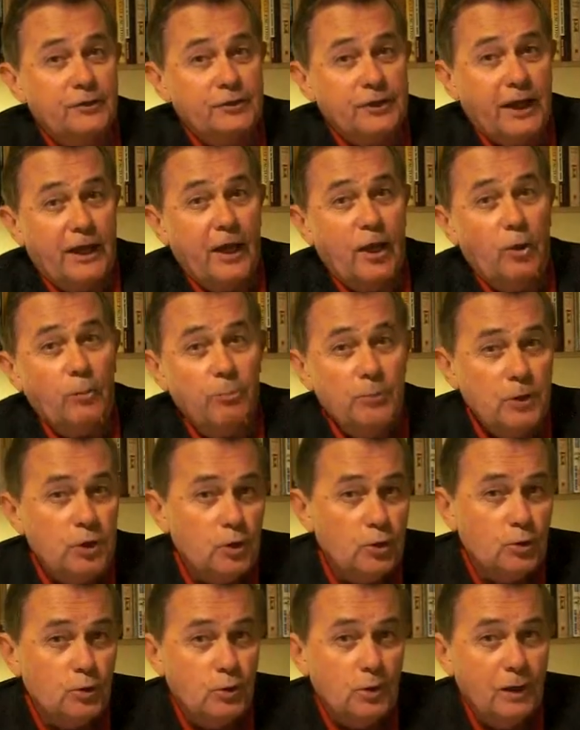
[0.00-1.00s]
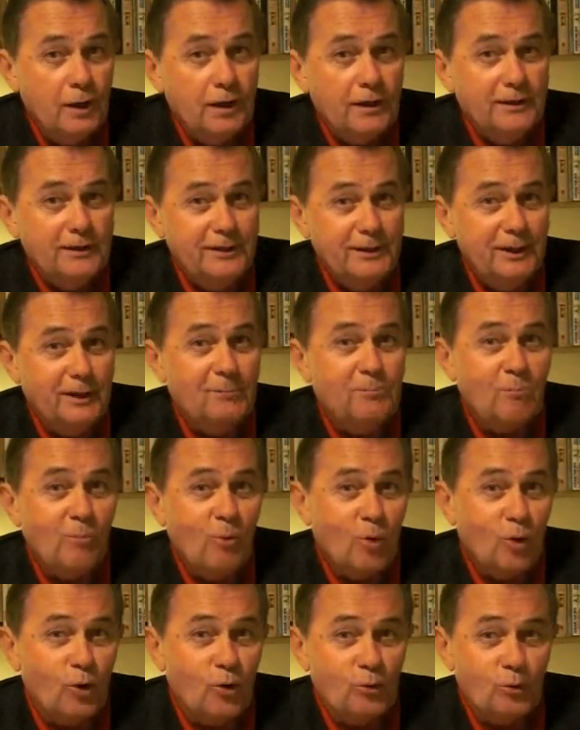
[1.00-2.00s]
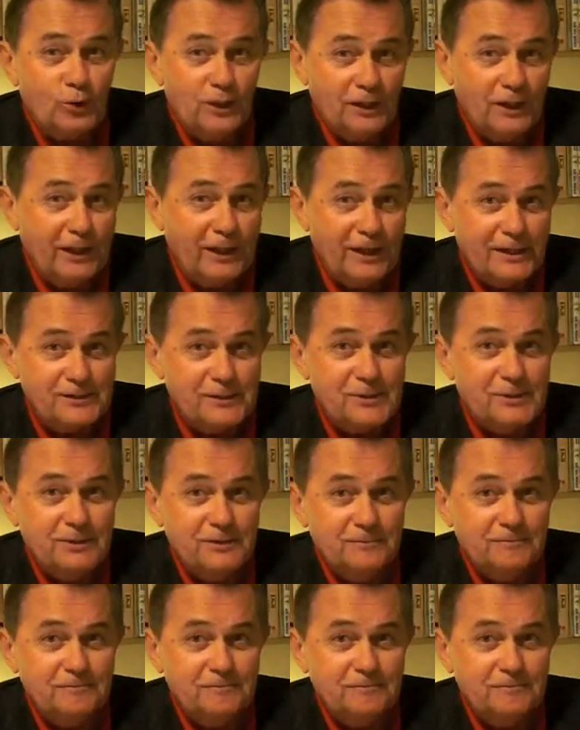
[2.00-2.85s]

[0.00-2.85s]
to help you get more with less.